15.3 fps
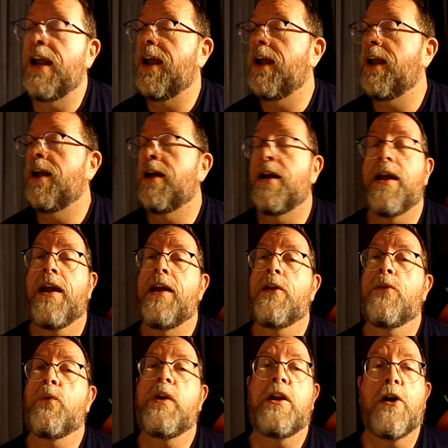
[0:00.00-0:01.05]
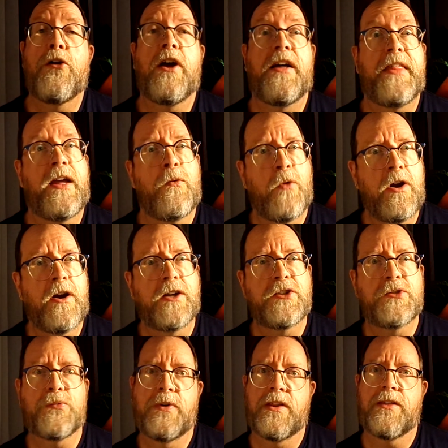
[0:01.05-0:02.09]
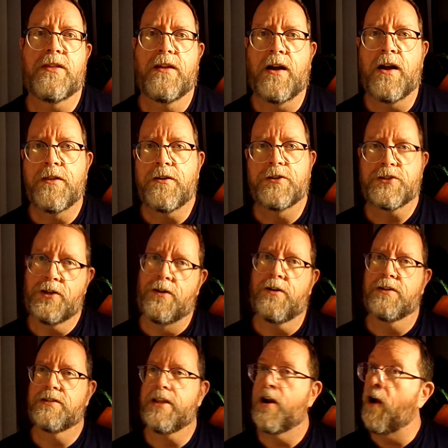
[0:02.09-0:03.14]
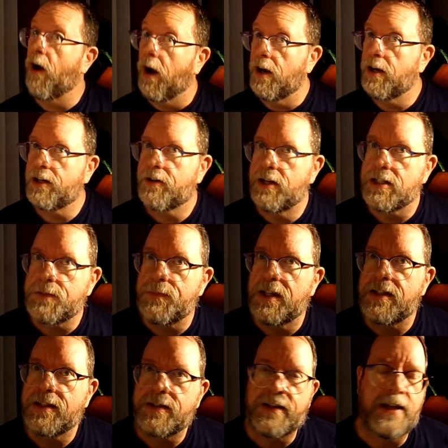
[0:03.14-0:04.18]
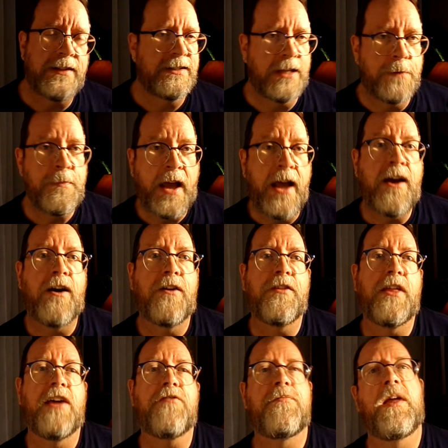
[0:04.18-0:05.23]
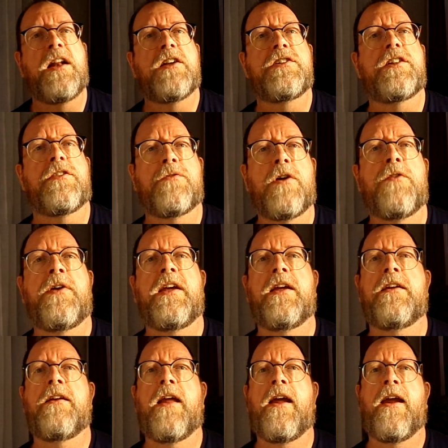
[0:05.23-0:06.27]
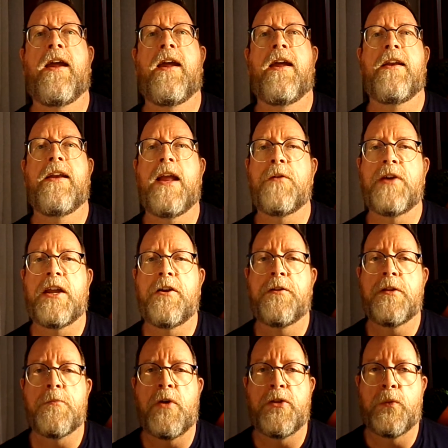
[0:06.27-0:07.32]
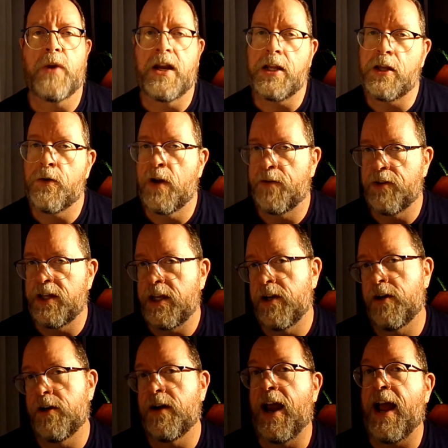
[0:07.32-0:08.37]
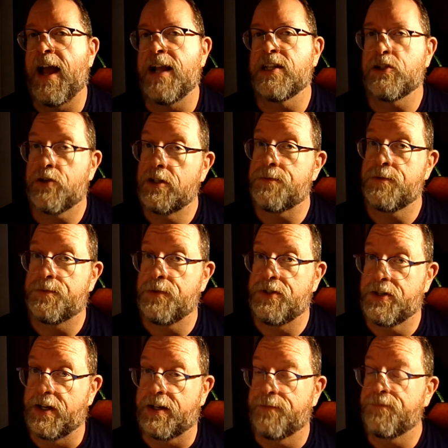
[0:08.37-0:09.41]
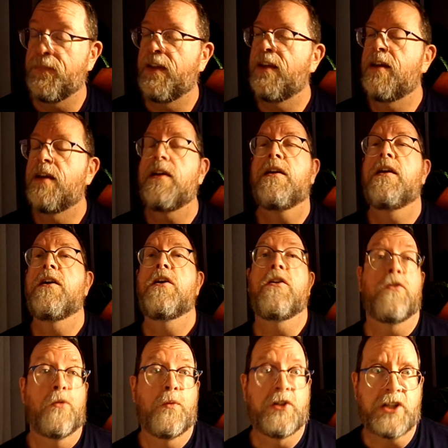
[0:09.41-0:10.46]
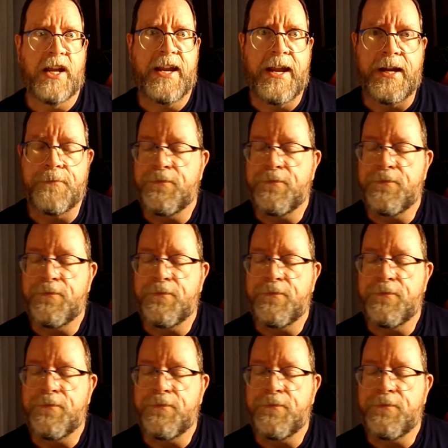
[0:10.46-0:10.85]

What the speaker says: And we know how that works with other songs that aren't Christmas that somehow they've managed to throw in, and now we hear them on the radio every year as Christmas music, which I hate.